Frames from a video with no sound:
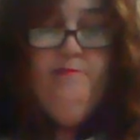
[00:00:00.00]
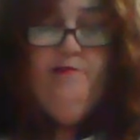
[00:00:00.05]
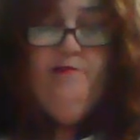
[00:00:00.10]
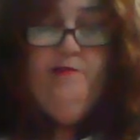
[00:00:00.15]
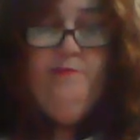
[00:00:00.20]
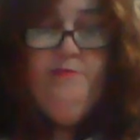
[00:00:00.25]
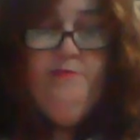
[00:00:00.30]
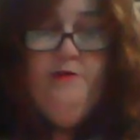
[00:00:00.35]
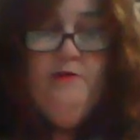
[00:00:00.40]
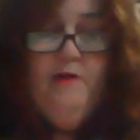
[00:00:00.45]

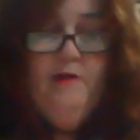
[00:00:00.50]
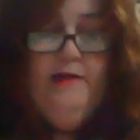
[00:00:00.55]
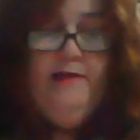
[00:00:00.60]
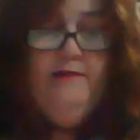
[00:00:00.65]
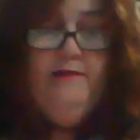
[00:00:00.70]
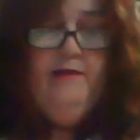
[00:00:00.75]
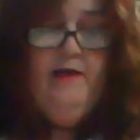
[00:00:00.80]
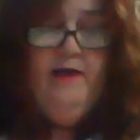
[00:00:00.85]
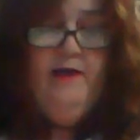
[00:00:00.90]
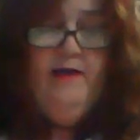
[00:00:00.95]
something like
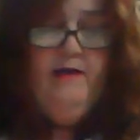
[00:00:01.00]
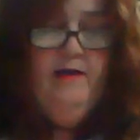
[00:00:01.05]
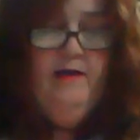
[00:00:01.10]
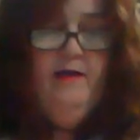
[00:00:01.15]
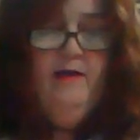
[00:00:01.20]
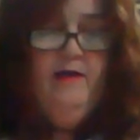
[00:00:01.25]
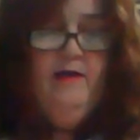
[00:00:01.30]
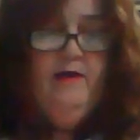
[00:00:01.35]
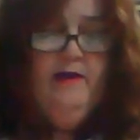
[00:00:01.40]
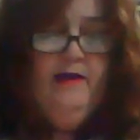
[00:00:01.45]
that.
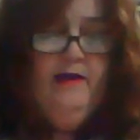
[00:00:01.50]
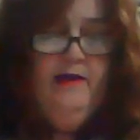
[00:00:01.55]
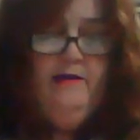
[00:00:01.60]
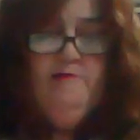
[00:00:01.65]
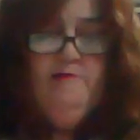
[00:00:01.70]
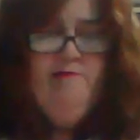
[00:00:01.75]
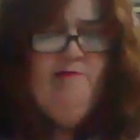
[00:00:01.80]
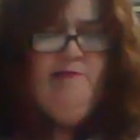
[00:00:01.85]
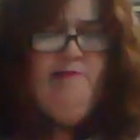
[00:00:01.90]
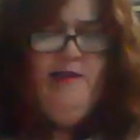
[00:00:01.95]
And
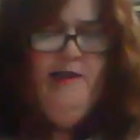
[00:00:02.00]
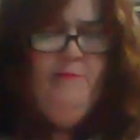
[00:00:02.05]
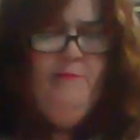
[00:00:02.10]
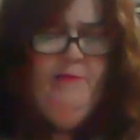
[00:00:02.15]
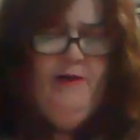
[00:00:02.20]
just keep